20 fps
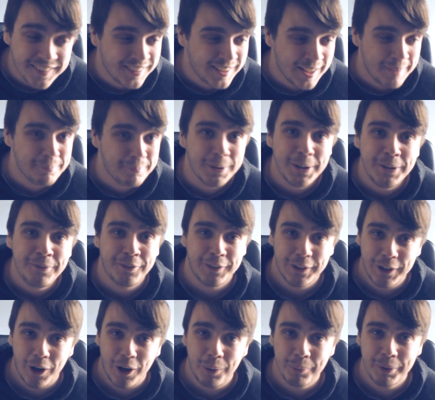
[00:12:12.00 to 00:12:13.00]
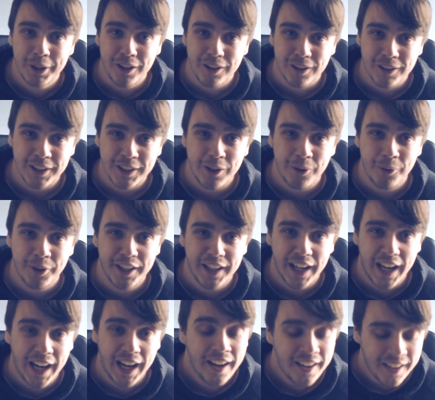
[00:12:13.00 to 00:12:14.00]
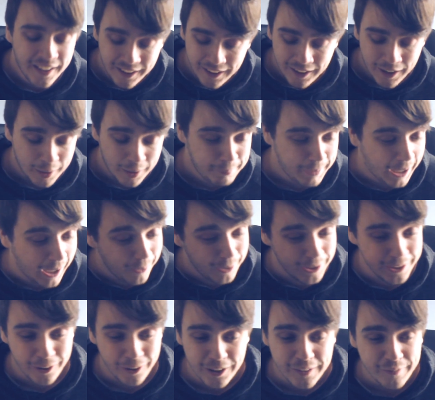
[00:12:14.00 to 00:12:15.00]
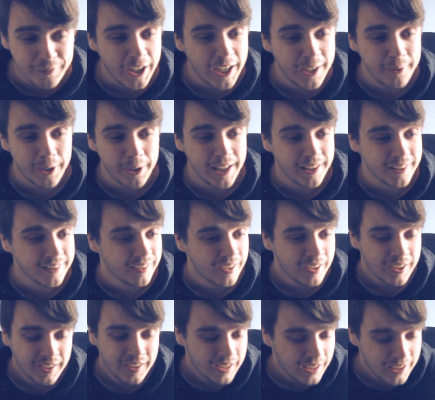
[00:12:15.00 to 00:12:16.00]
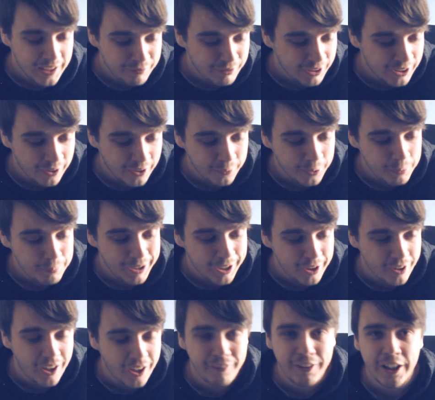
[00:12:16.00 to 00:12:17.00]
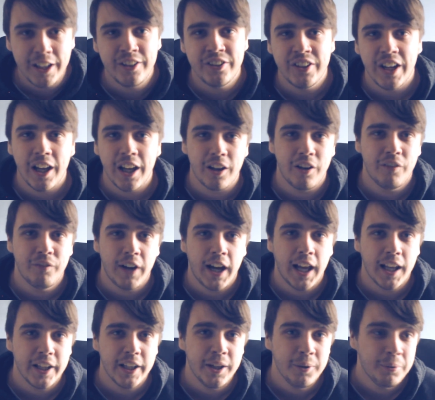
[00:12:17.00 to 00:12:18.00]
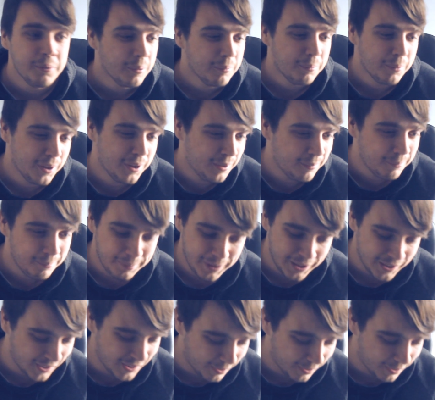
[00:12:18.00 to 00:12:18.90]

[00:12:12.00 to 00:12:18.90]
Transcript: simply phenomenal hearing that. Apparently Alderweireld, even though he may not have any sell-on value, wouldn't be